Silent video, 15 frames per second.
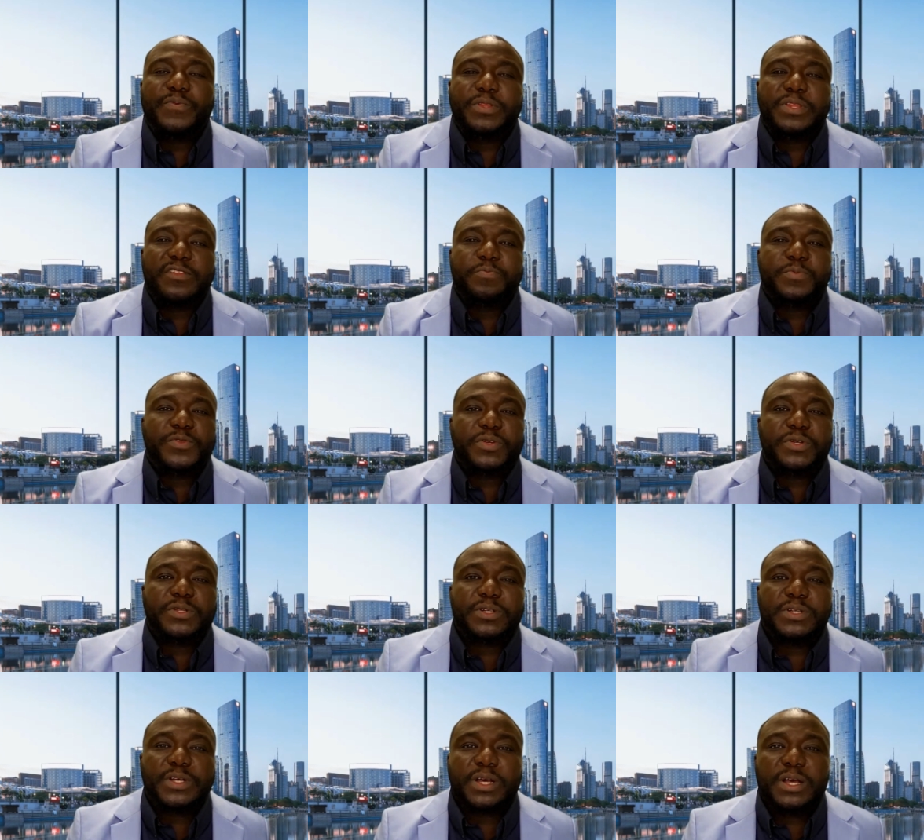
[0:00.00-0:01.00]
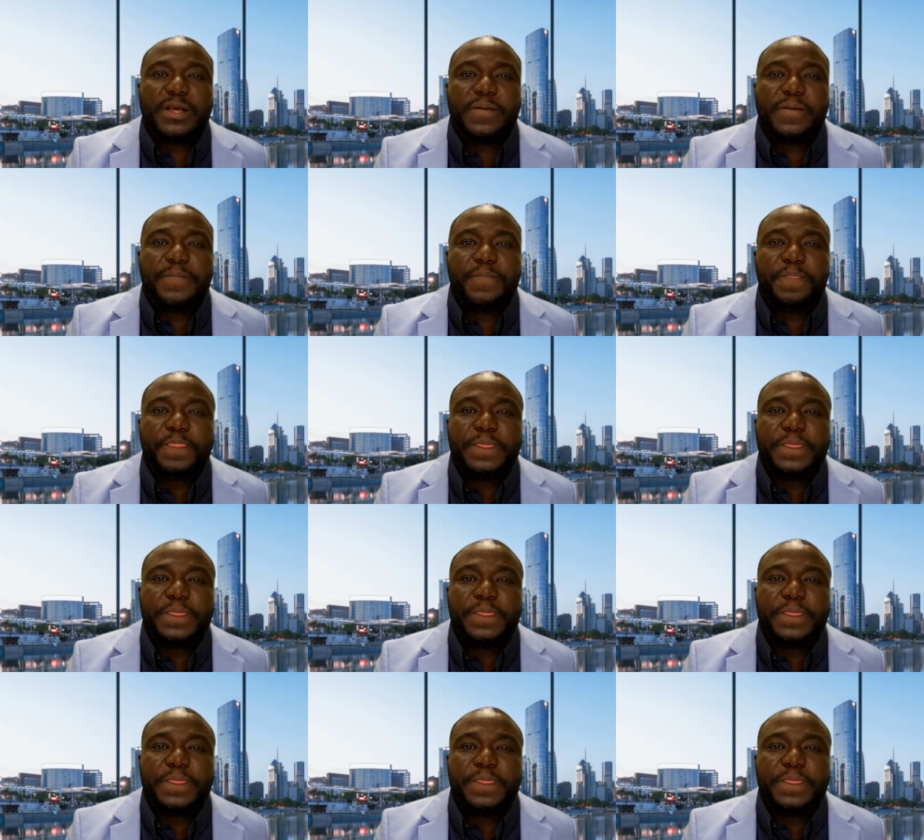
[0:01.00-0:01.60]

for this particular um,